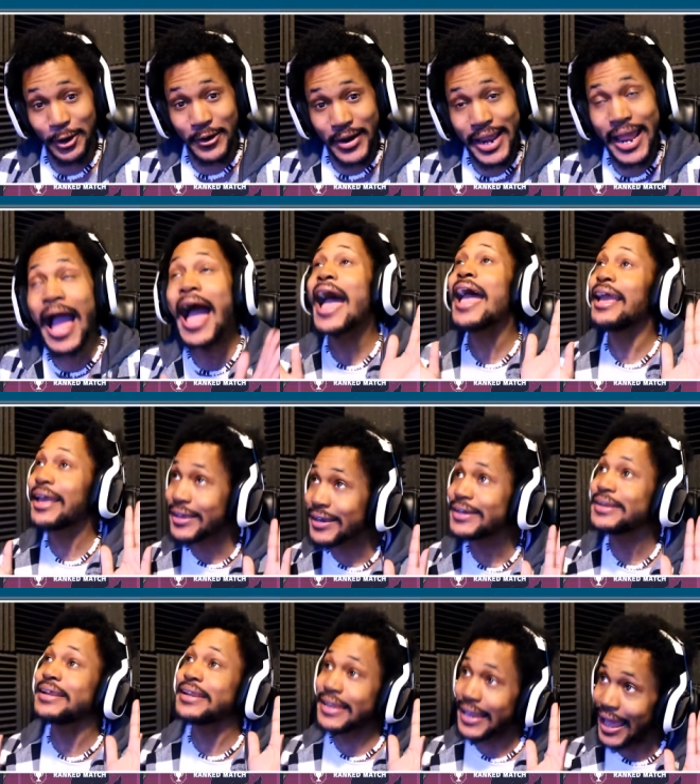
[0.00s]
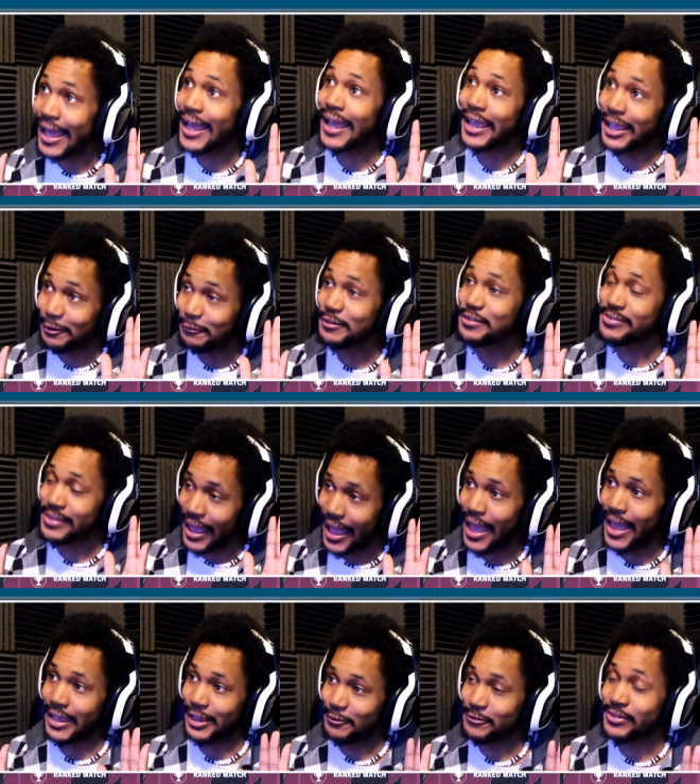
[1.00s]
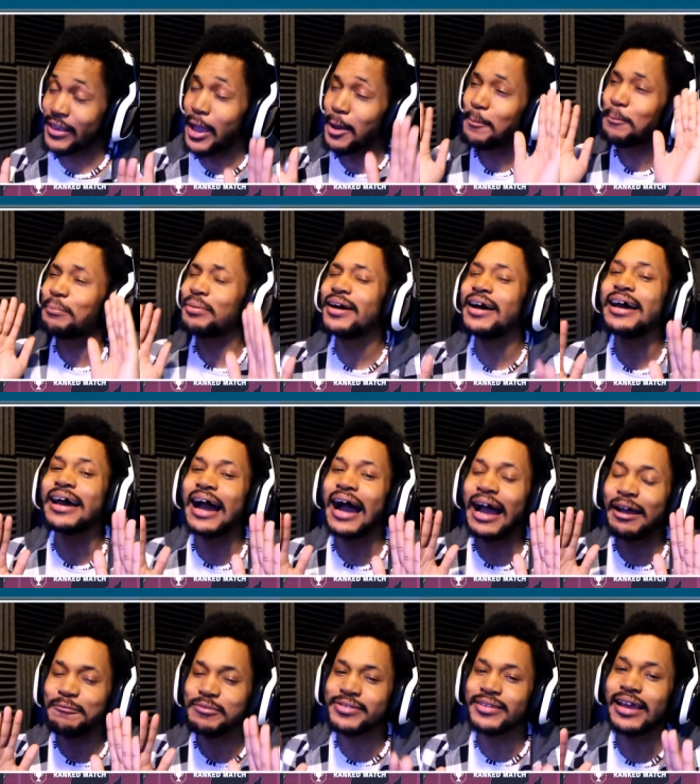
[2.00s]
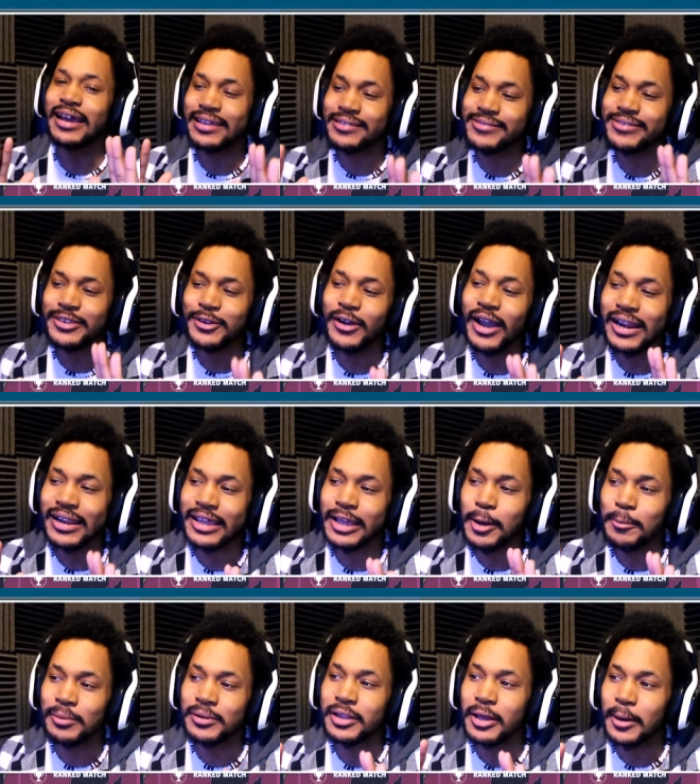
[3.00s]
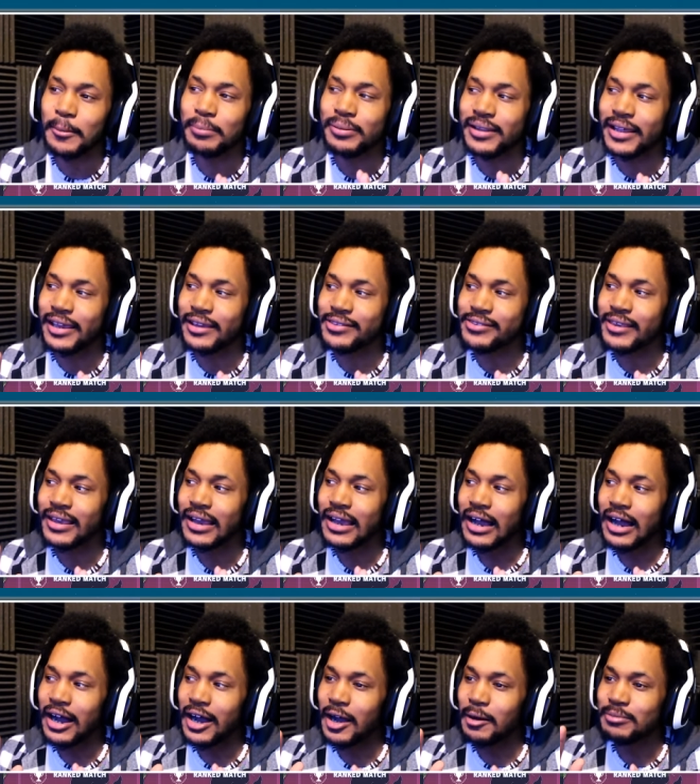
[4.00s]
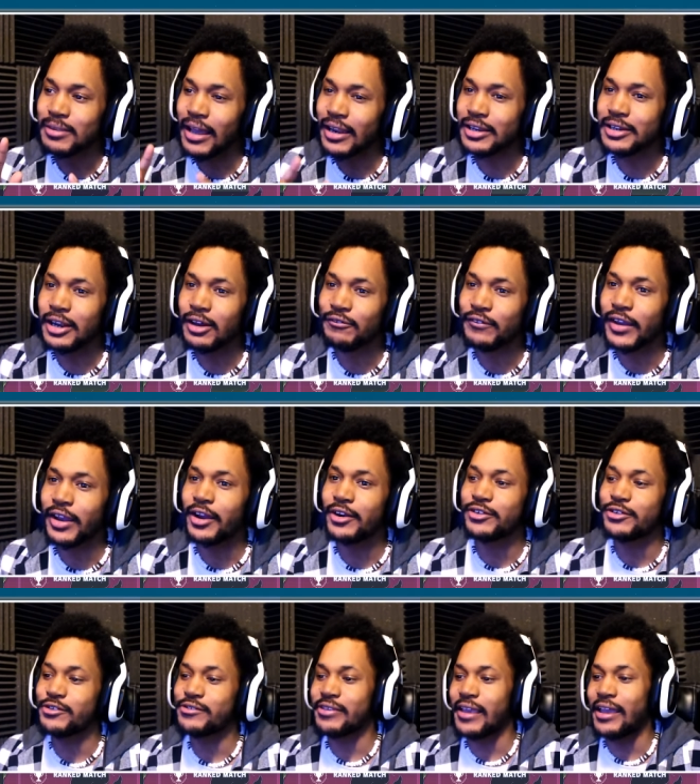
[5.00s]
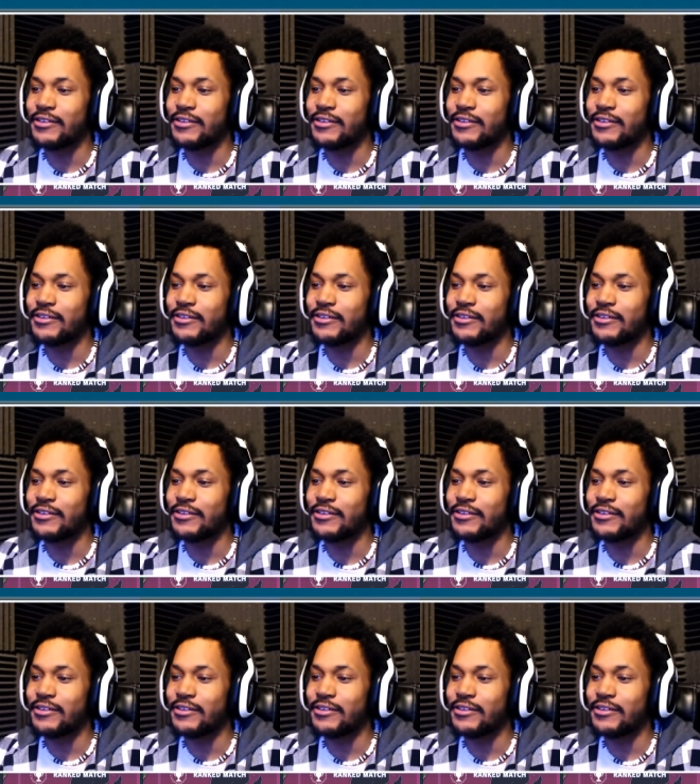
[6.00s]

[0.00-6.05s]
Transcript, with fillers: alright? I ain't gonna lie. It was hot. It was hot. But I'm, I still got a couple of complaints. Um, not enough characters.